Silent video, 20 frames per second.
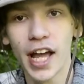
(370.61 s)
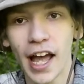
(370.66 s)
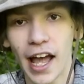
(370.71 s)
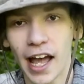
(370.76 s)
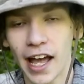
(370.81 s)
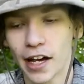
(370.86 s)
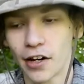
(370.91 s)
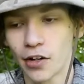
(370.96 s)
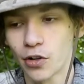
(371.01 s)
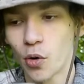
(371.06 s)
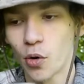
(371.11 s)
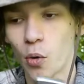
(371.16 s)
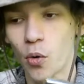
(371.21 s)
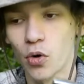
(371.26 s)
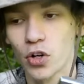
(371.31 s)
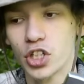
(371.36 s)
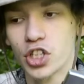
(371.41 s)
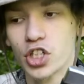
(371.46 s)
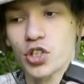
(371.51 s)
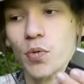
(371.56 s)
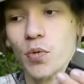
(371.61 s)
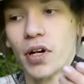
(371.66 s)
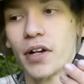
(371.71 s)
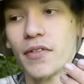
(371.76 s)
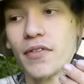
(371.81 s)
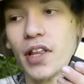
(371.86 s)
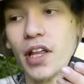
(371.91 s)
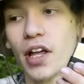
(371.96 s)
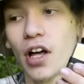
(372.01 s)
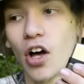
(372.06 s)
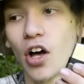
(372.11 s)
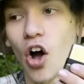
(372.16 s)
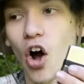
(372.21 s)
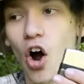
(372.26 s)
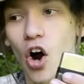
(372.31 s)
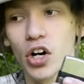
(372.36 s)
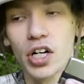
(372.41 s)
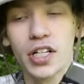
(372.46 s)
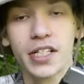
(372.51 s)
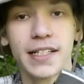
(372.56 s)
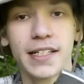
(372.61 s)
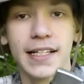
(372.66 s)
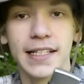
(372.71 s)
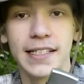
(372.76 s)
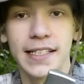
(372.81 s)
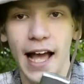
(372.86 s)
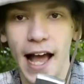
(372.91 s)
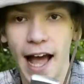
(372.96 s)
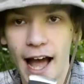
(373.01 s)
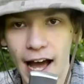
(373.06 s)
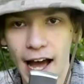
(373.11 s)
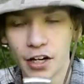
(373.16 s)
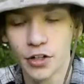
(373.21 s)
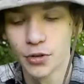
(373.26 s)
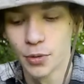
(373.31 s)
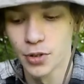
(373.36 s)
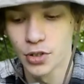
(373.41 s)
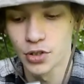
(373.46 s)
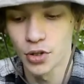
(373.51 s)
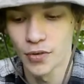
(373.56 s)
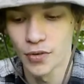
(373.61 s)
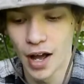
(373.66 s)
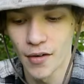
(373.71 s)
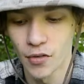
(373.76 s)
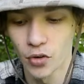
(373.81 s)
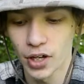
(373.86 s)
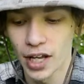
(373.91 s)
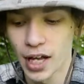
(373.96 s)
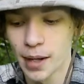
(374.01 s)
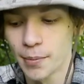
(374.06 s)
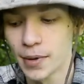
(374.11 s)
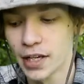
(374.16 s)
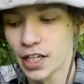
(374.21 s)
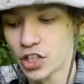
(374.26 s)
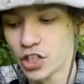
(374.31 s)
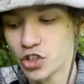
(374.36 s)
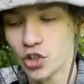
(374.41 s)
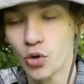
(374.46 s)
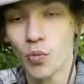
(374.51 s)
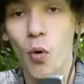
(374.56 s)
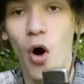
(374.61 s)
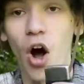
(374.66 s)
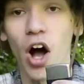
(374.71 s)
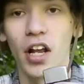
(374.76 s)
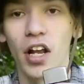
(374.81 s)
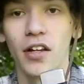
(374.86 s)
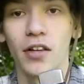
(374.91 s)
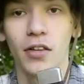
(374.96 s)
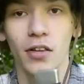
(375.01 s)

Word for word: And cordage is one of the hardest things to add to a survival kit because you want